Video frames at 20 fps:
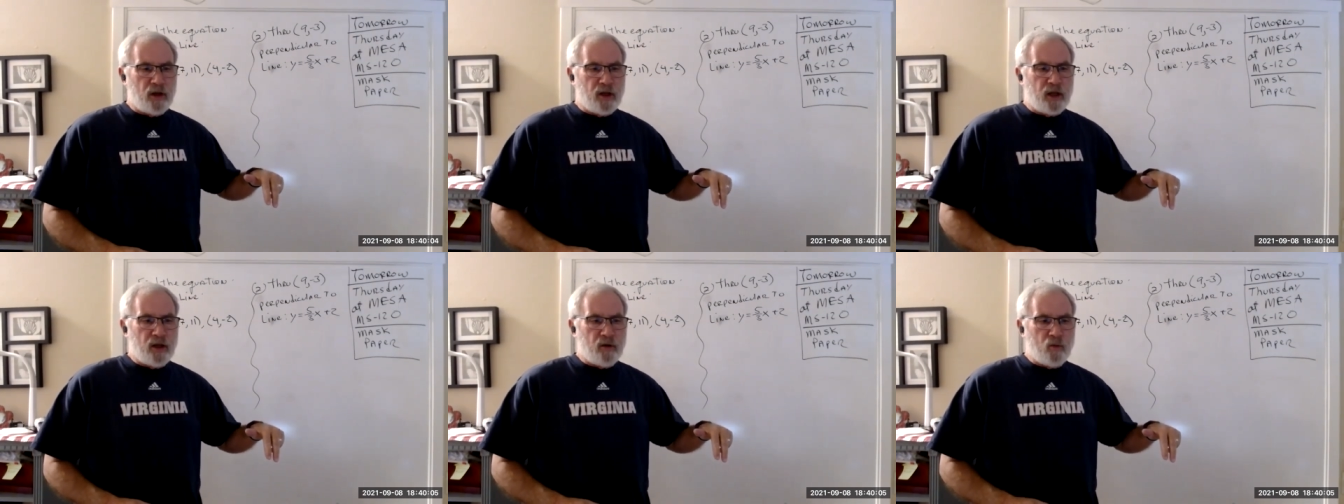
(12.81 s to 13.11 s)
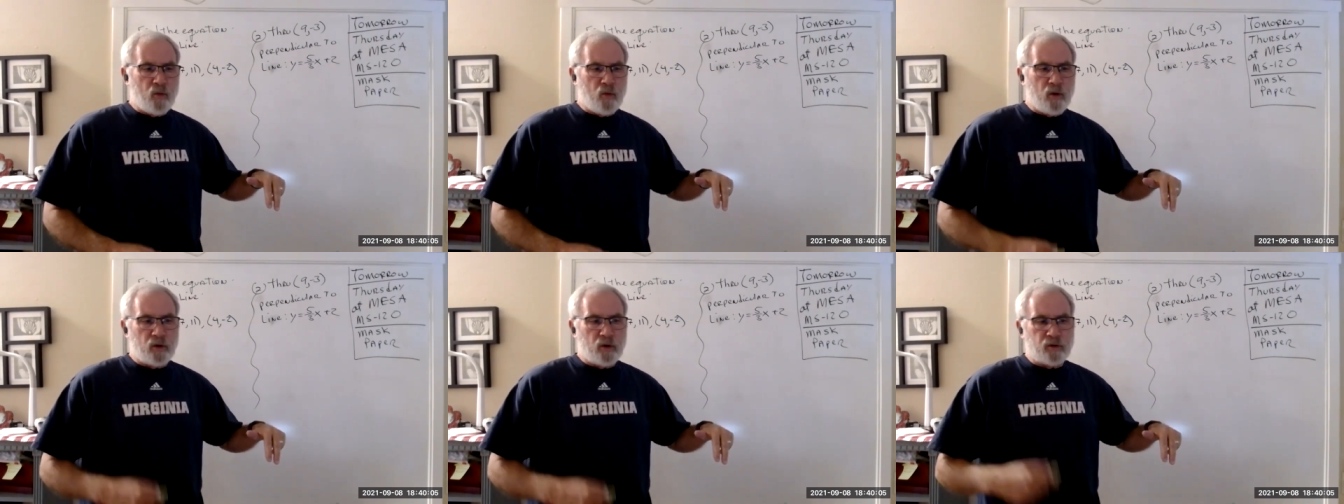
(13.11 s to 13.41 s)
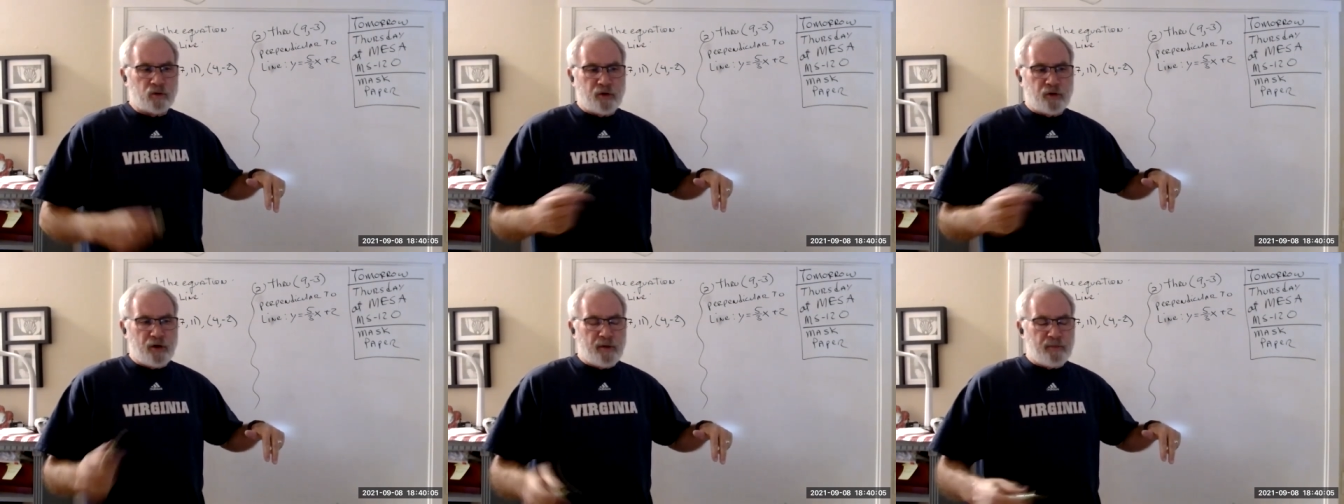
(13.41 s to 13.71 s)
it will
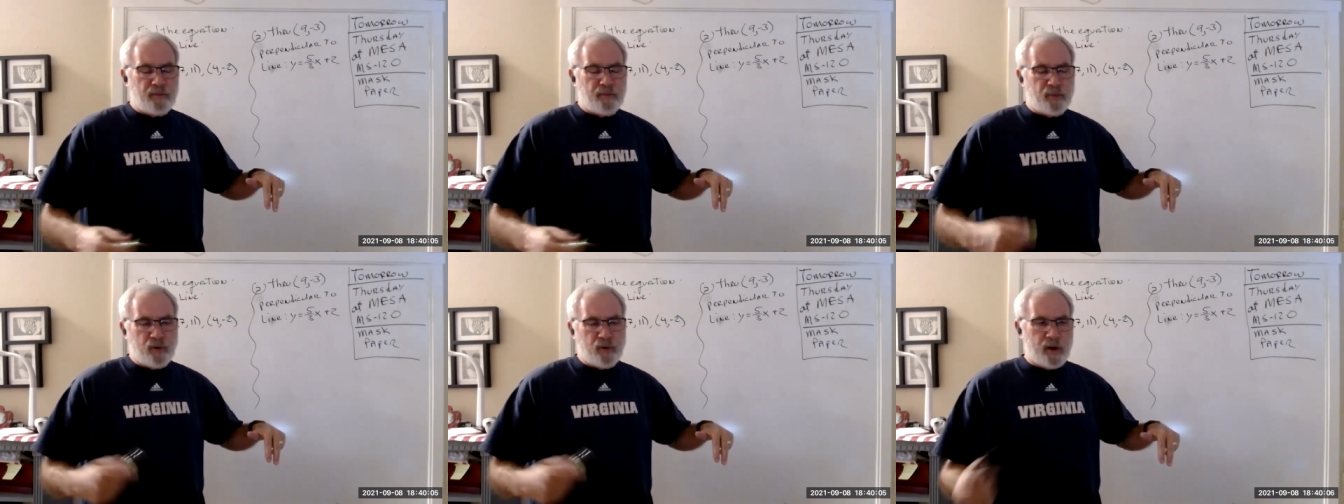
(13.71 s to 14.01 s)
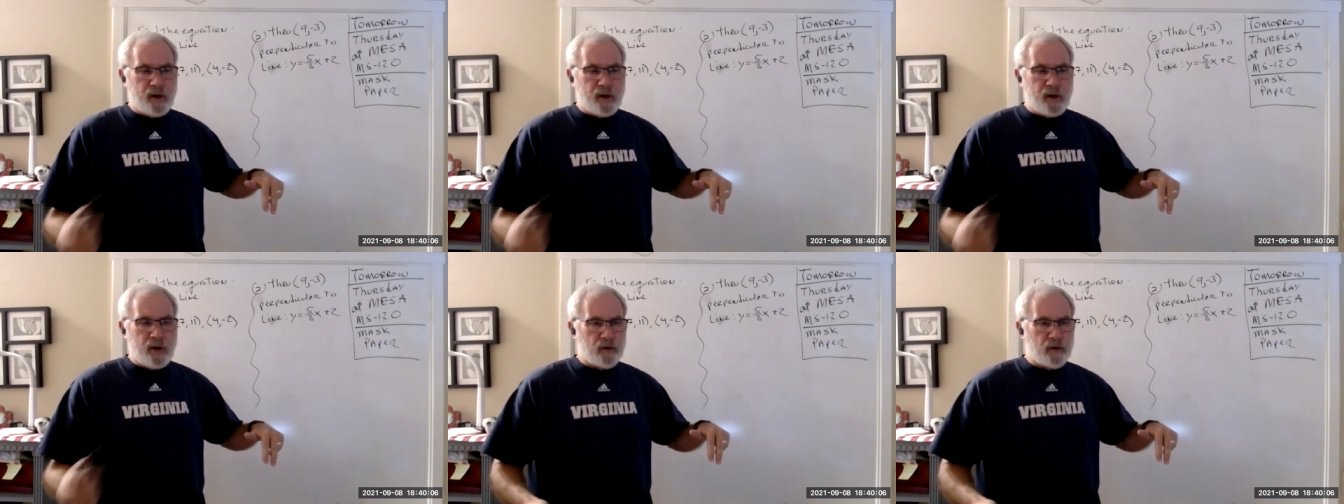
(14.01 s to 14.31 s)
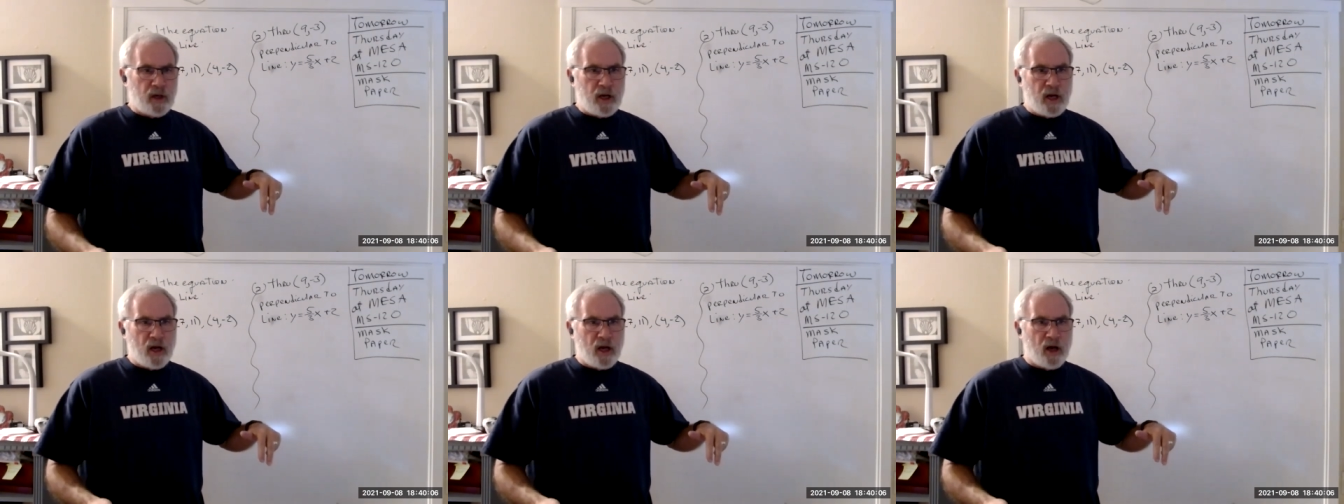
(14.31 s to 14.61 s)

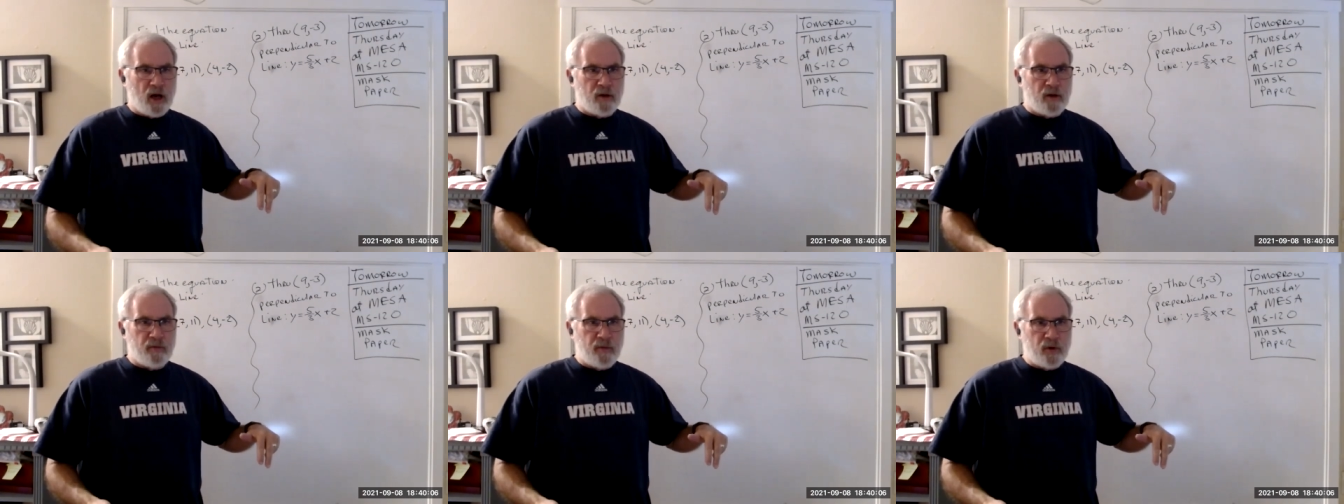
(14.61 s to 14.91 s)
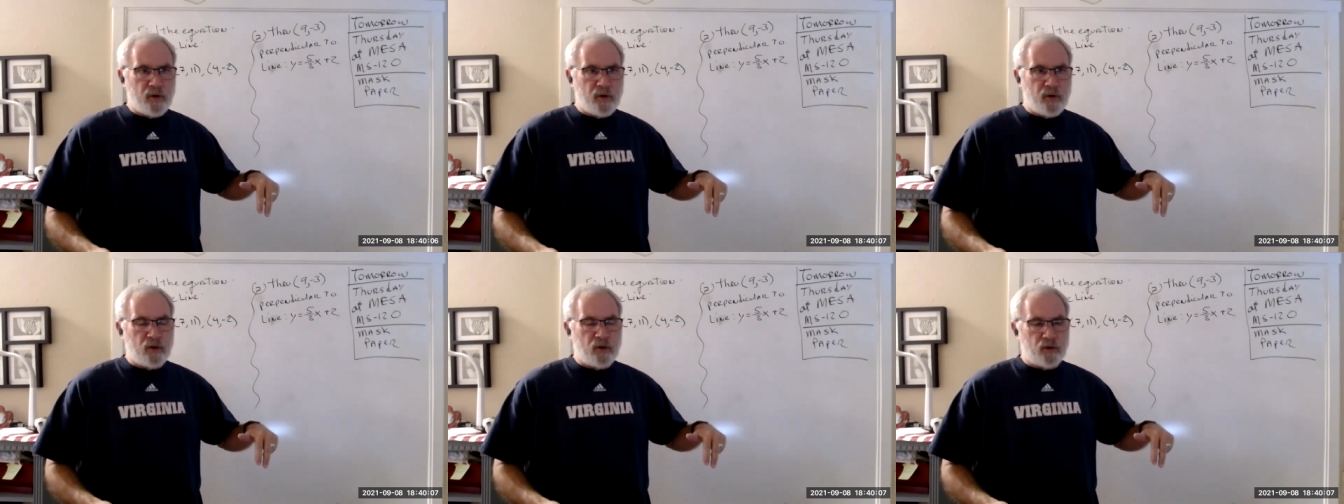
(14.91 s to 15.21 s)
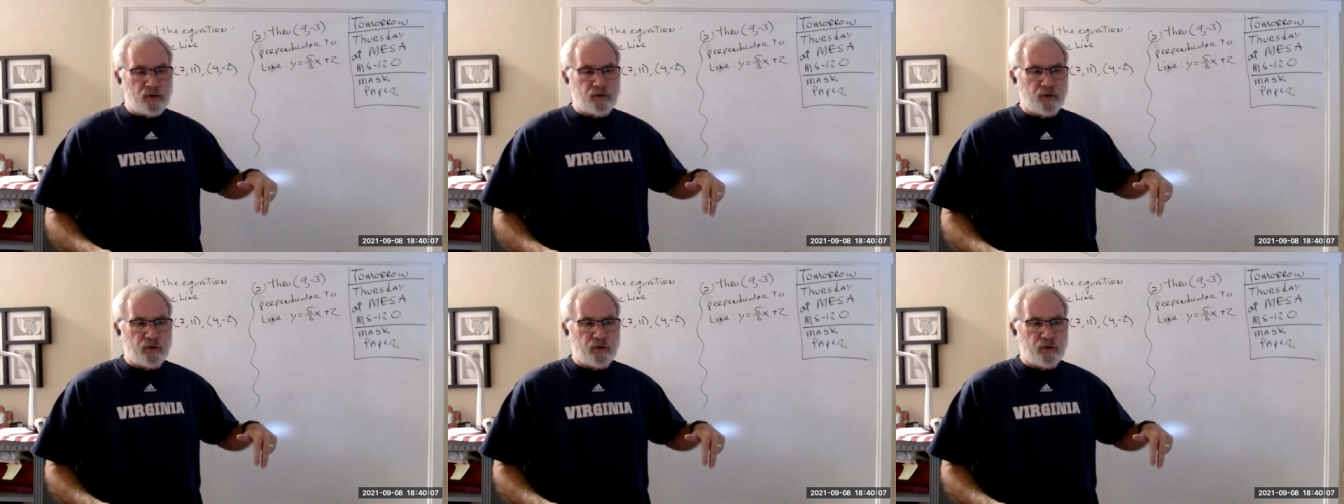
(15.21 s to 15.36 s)
temporarily unmute you.